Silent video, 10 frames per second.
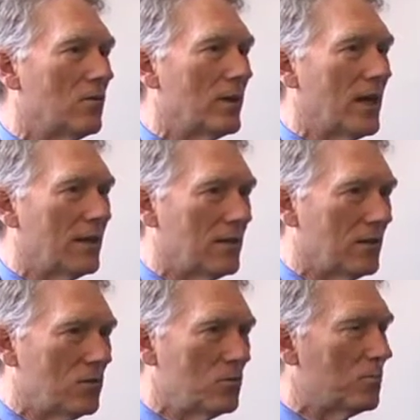we had a
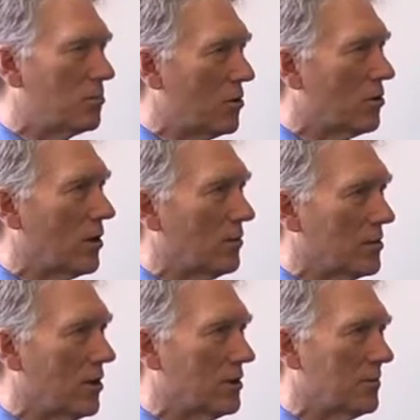new program we
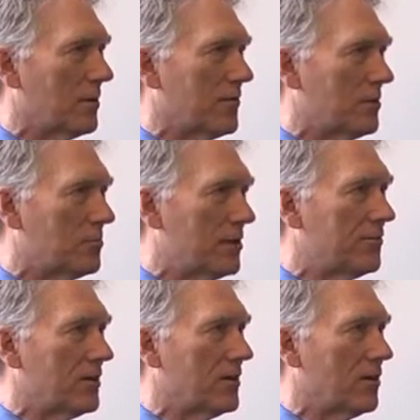talked about very
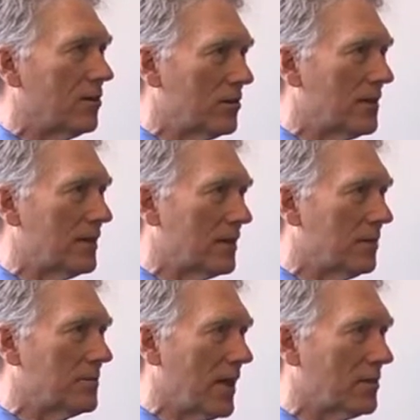briefly, the Earned
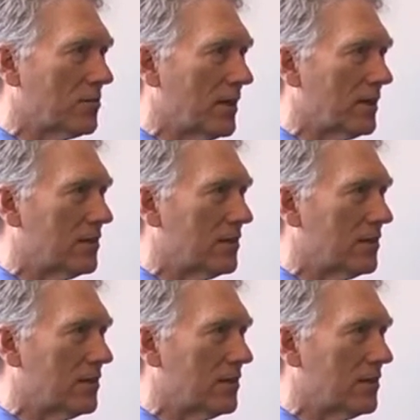Income Tax Credit.